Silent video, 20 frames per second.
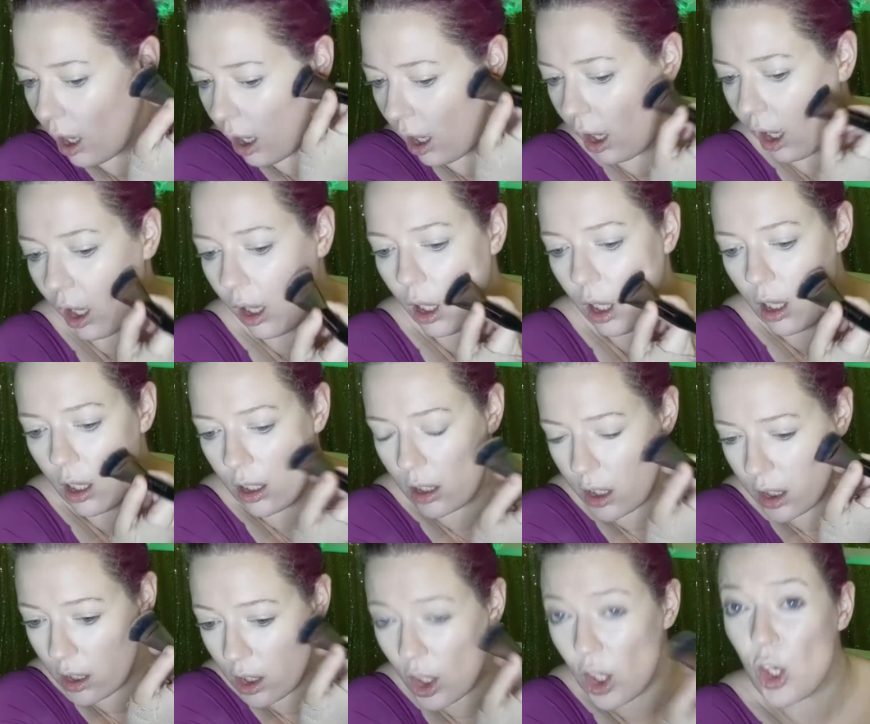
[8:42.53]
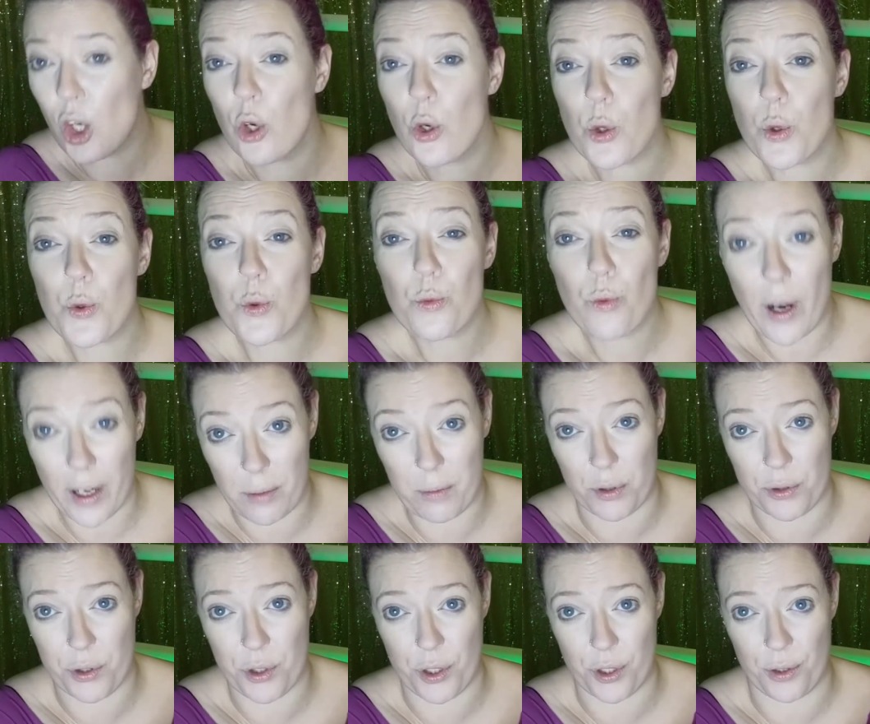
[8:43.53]
are
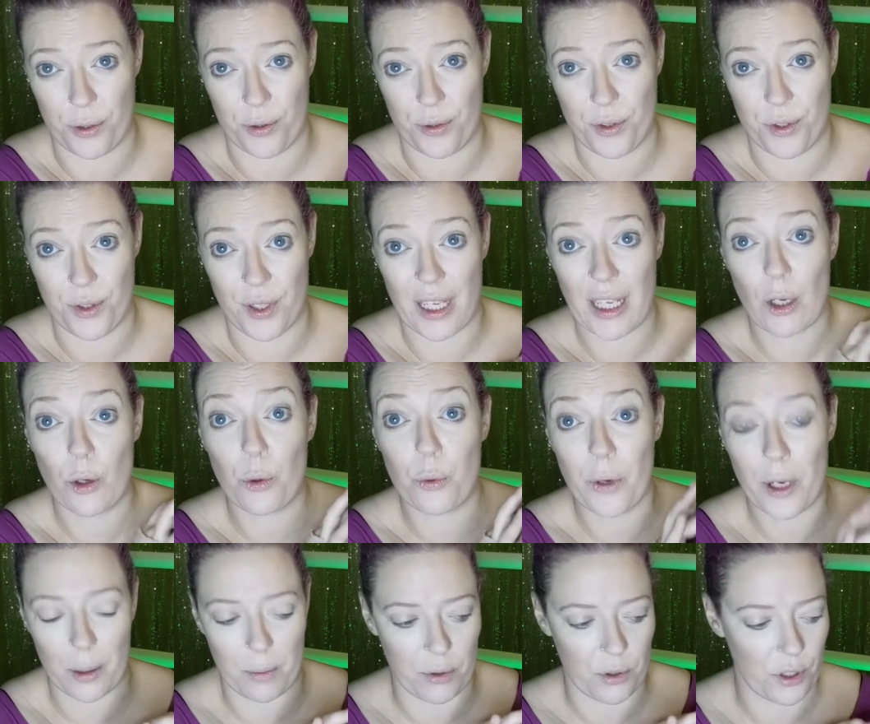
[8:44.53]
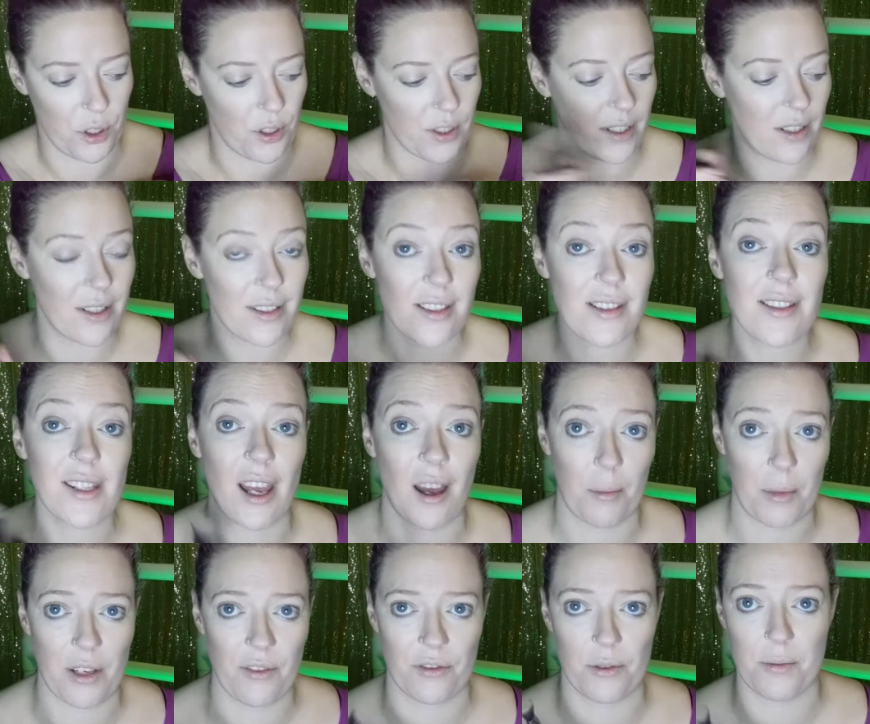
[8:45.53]
incredible shoes, and this is
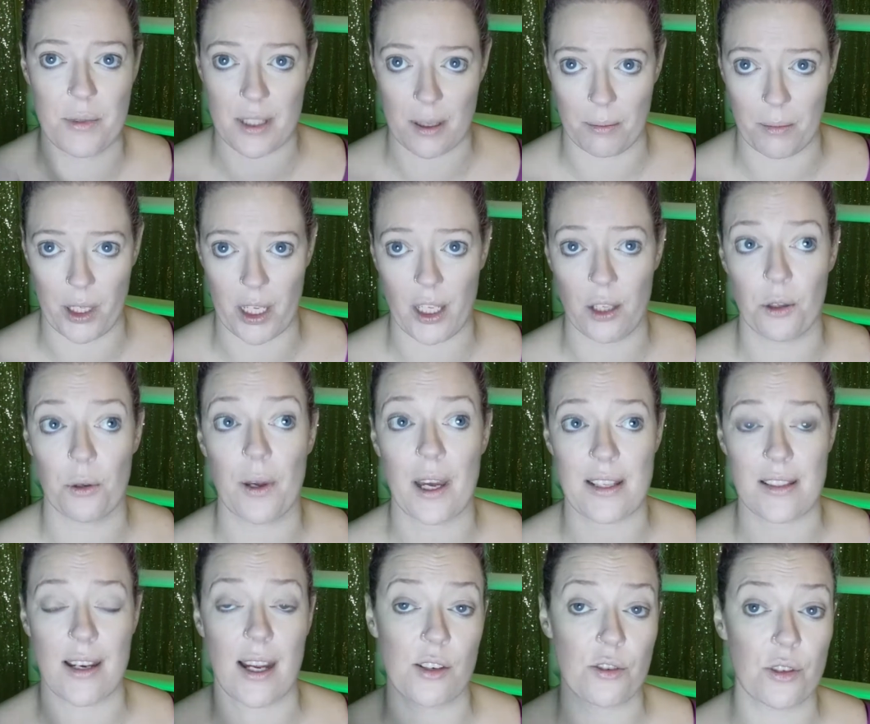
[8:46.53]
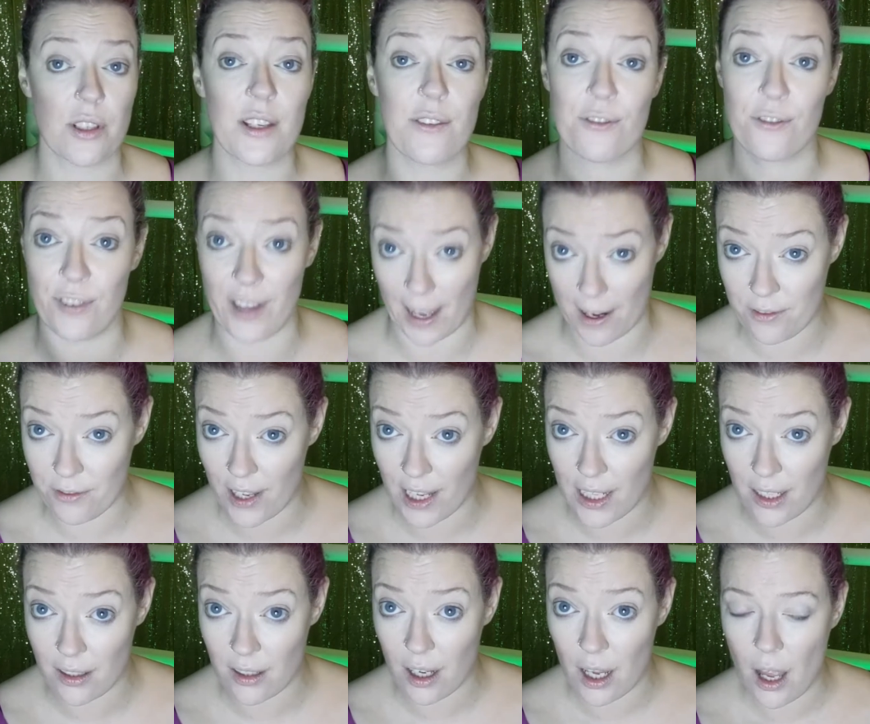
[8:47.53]
coming from somebody who has naturally flat
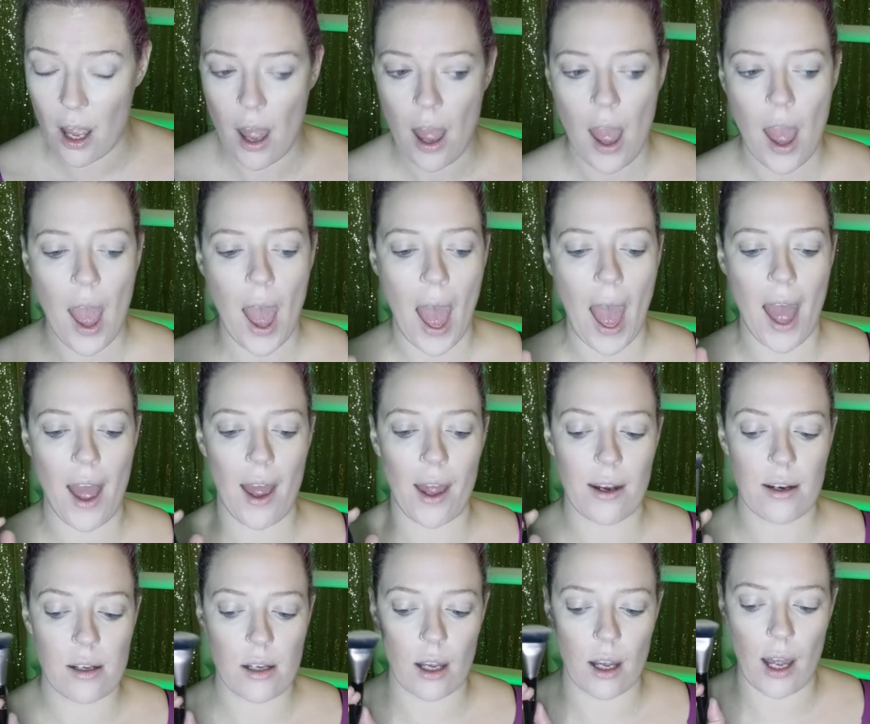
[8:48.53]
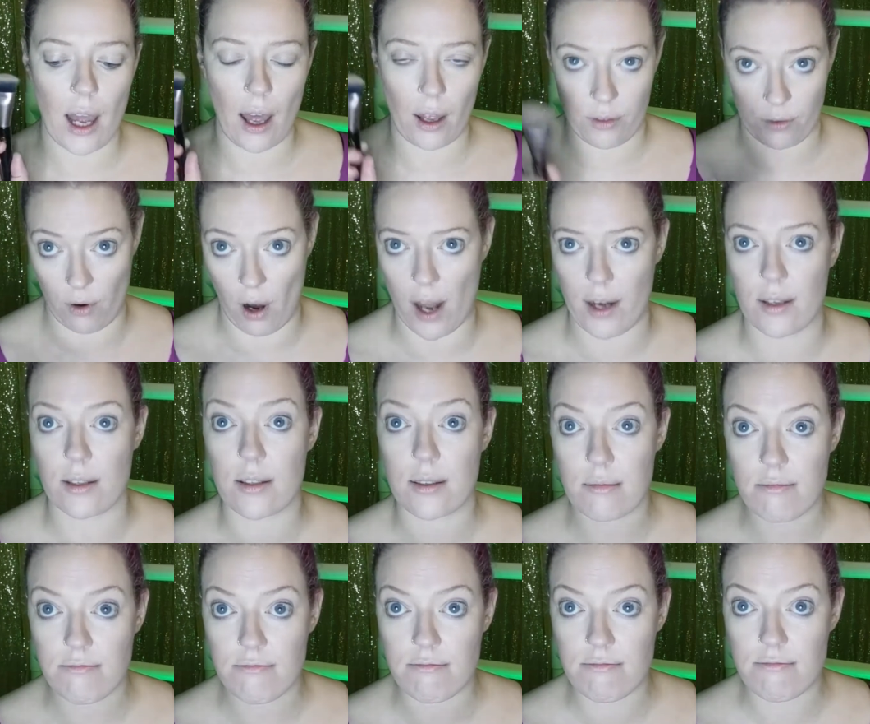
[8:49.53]
feet and
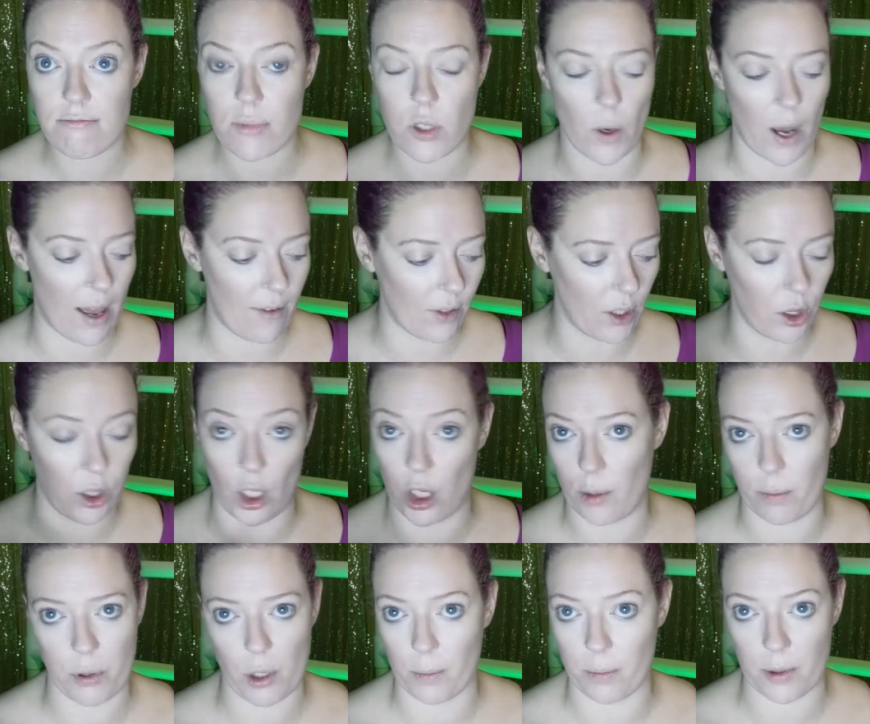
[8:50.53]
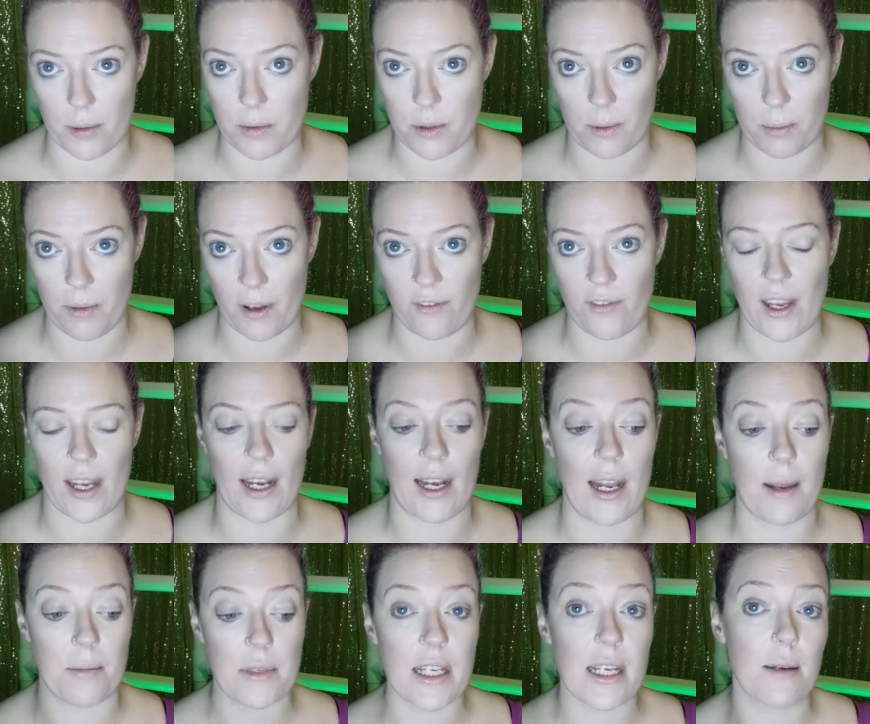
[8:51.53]
arthritis. So I have a lot of problems with my feet,
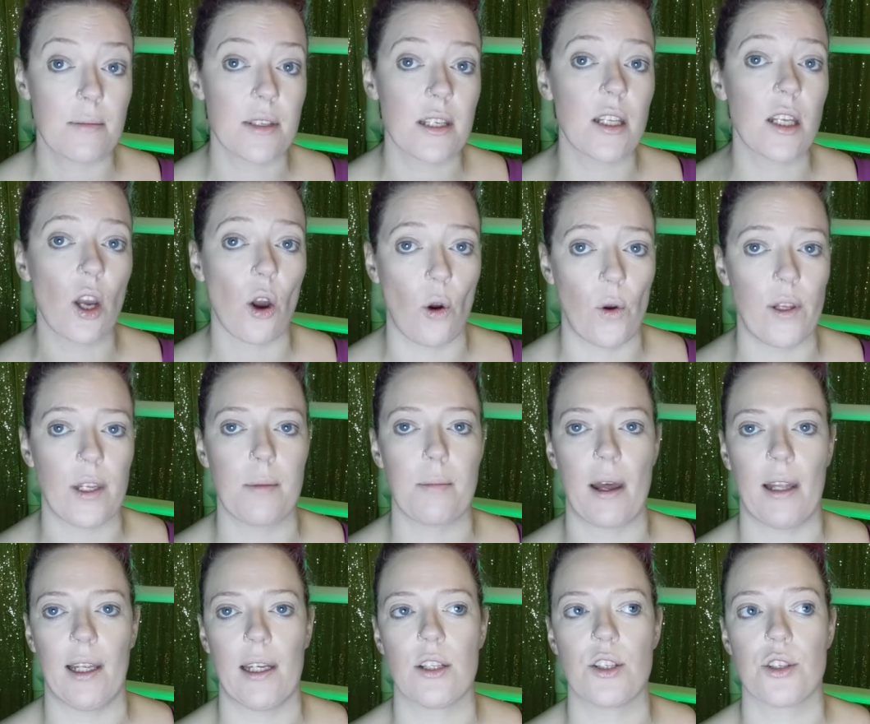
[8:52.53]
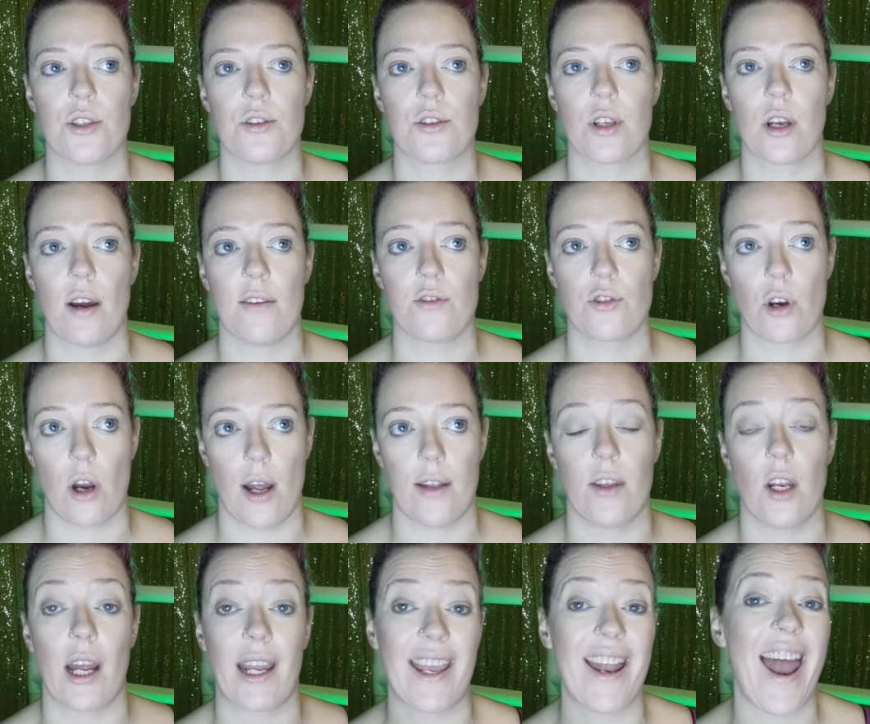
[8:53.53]
and MDMs are the only ballet shoes that I've tried
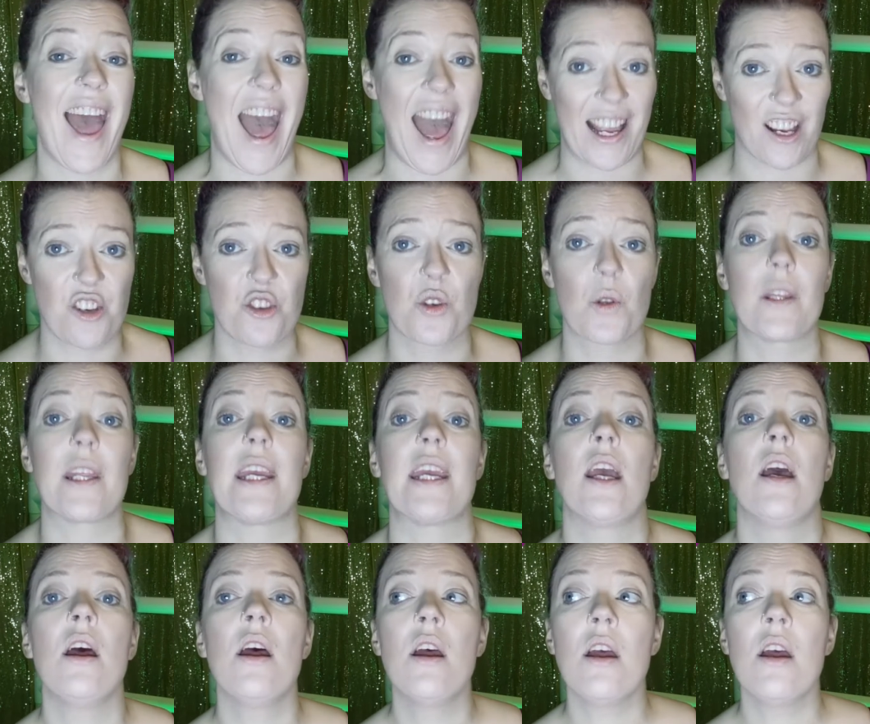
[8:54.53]
that I can actually